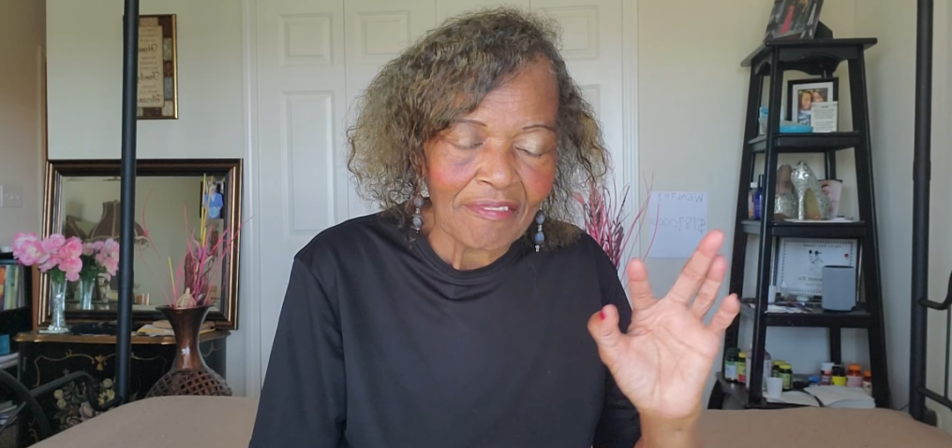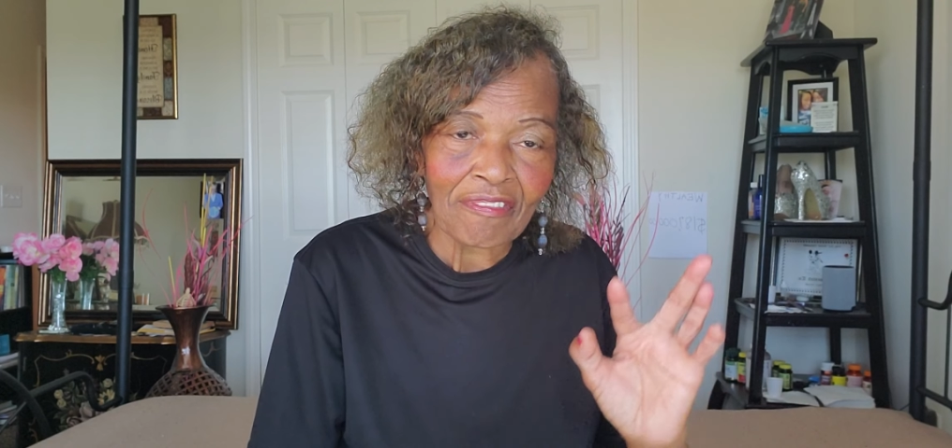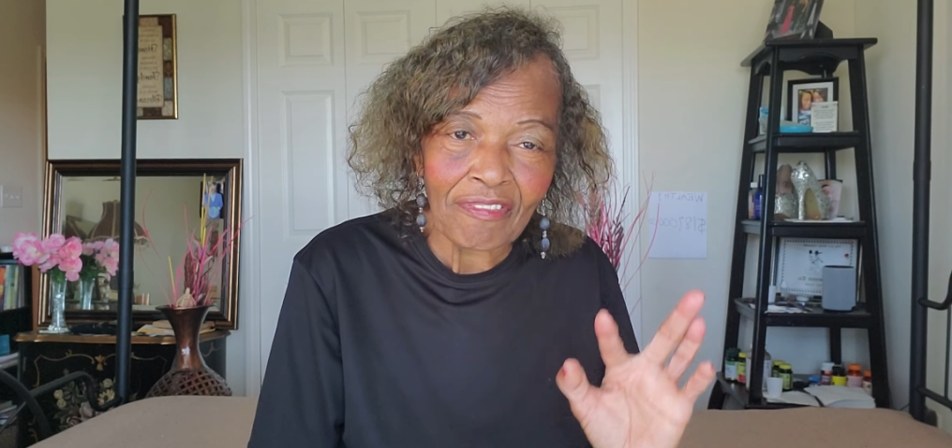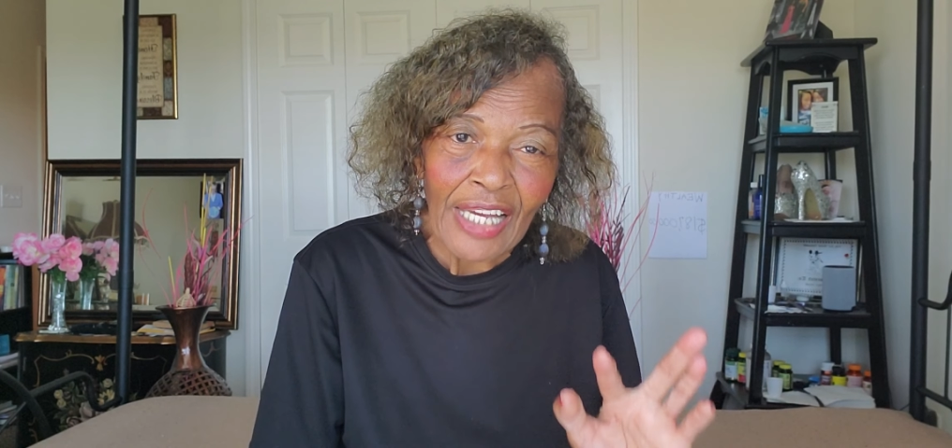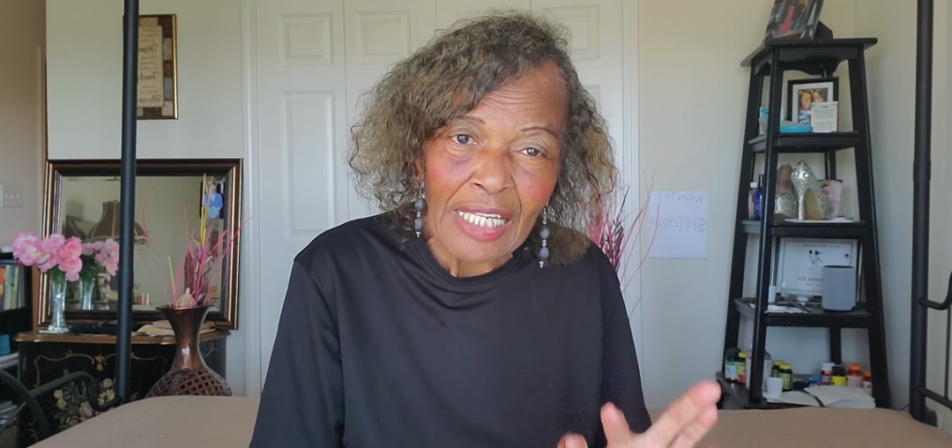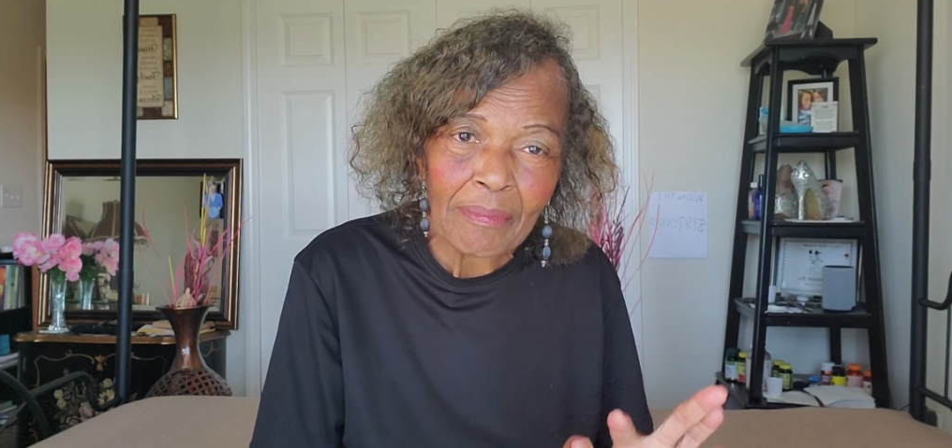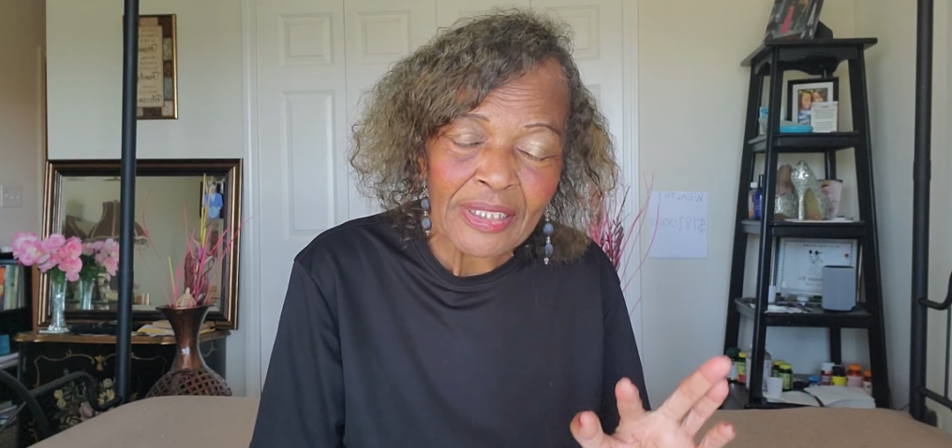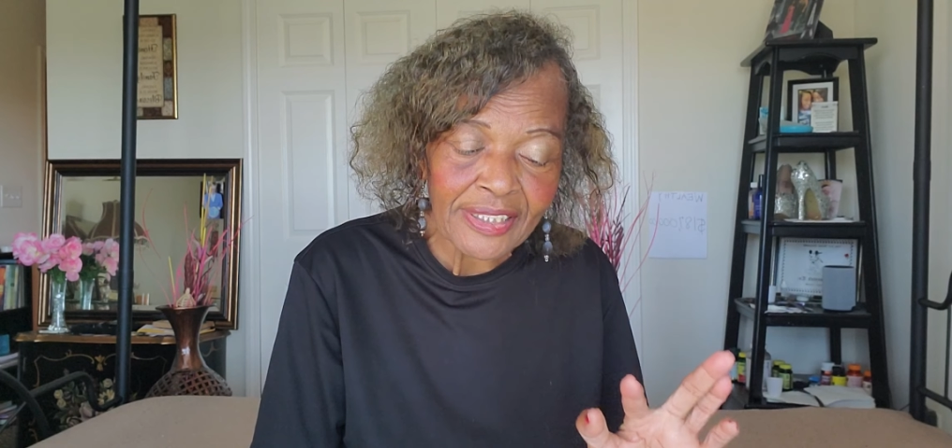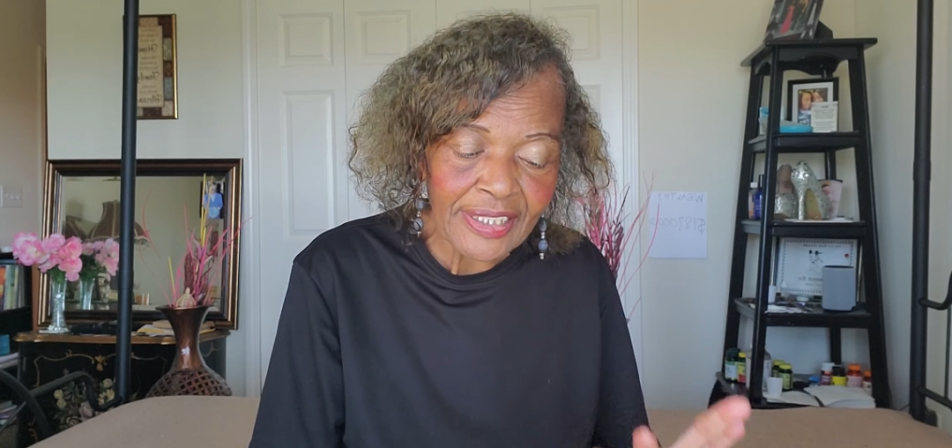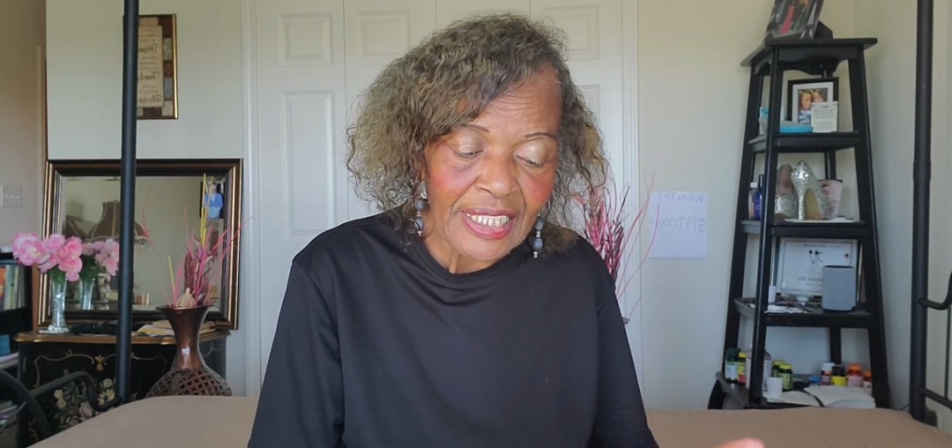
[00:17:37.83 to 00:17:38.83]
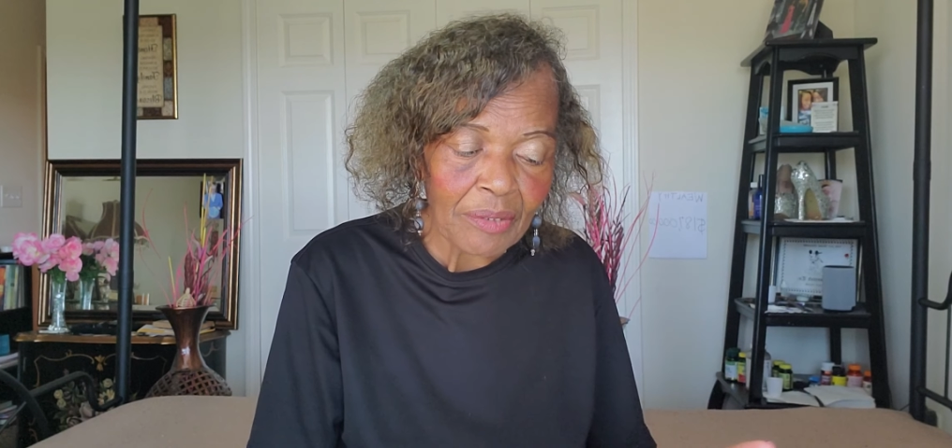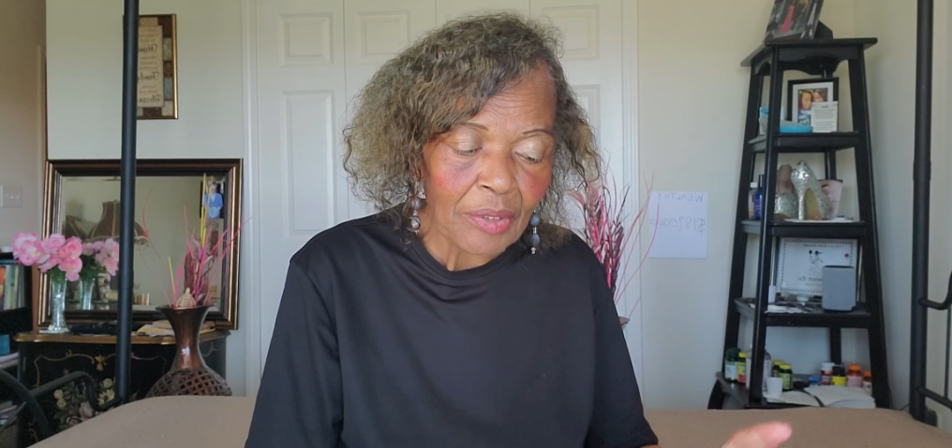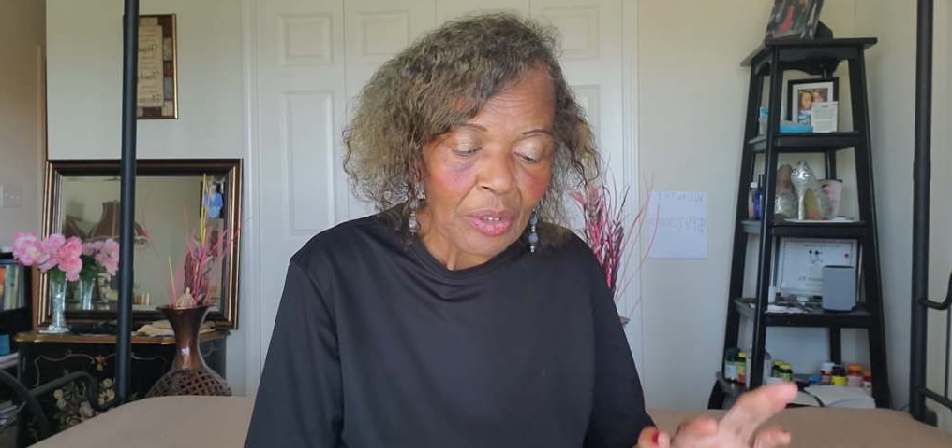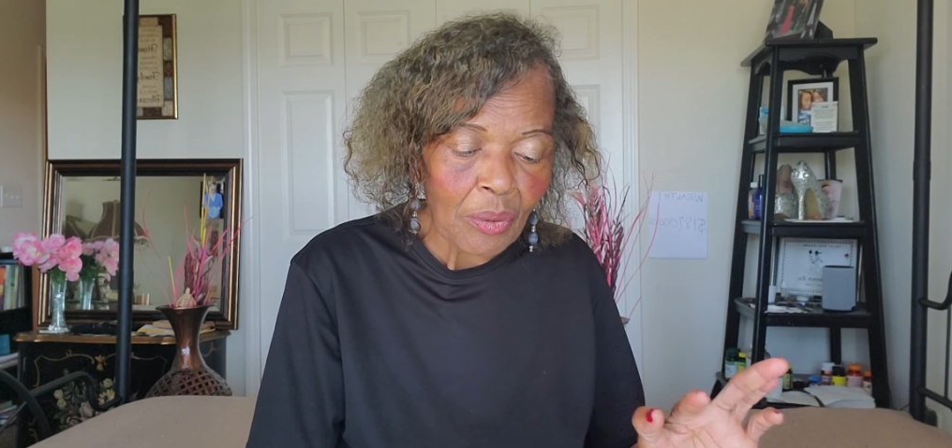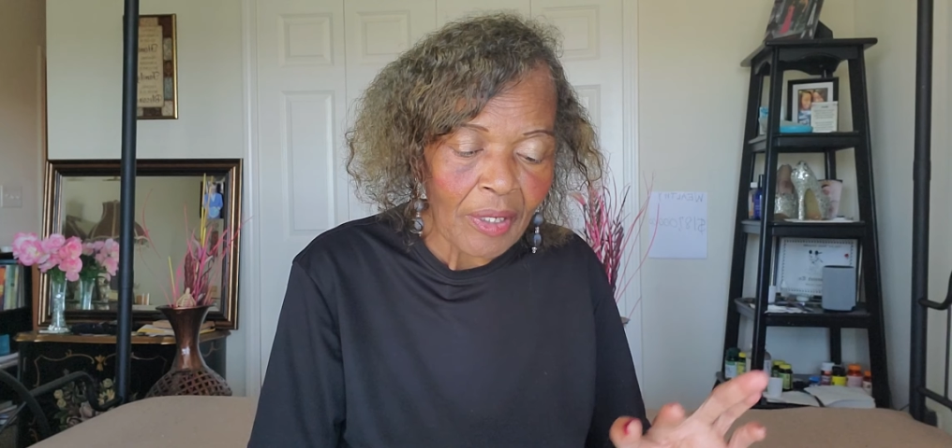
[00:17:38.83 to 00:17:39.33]
vitamin C
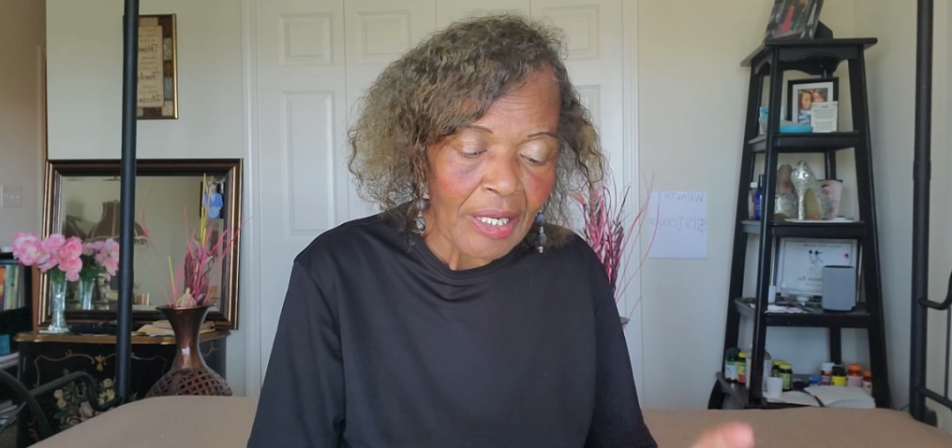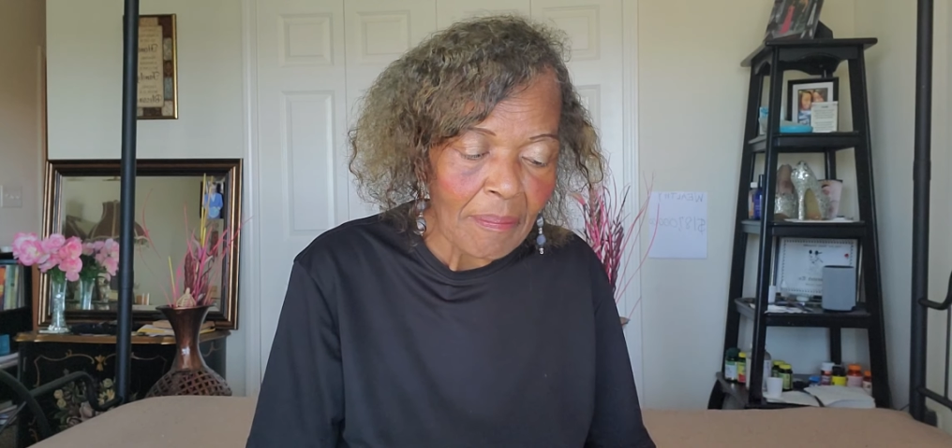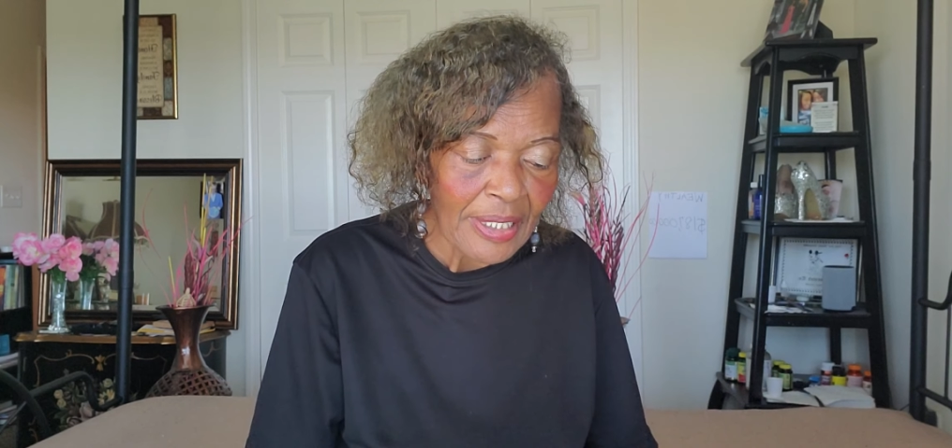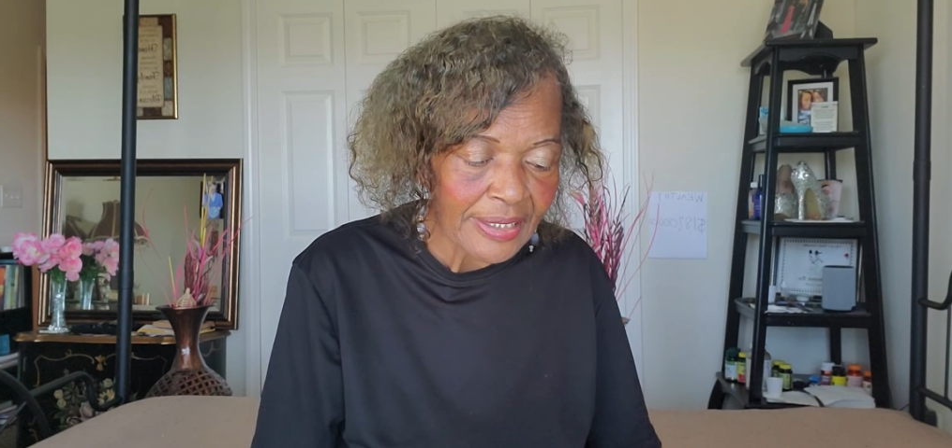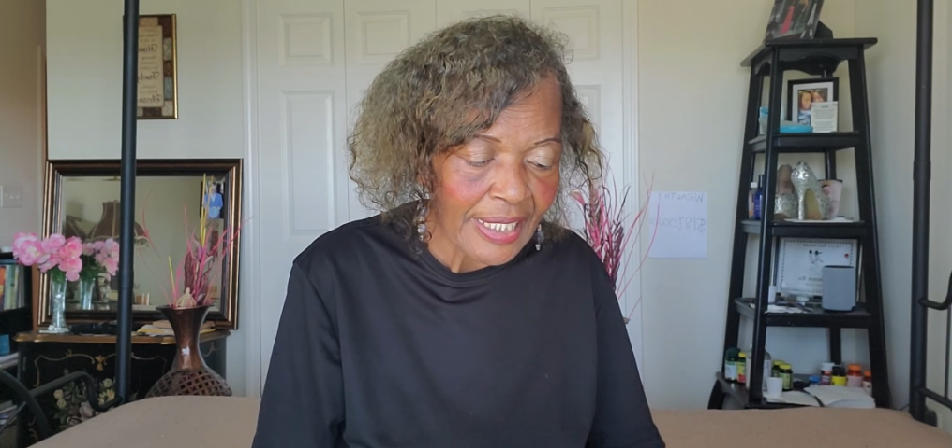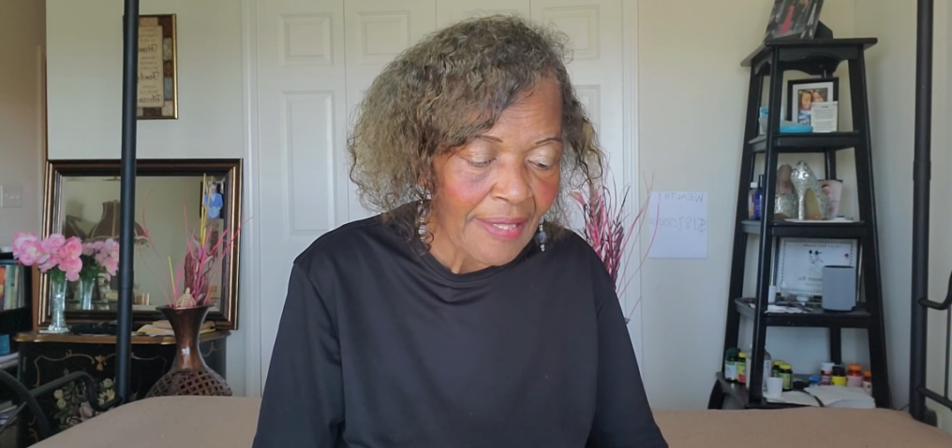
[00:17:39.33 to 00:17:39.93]
requirements,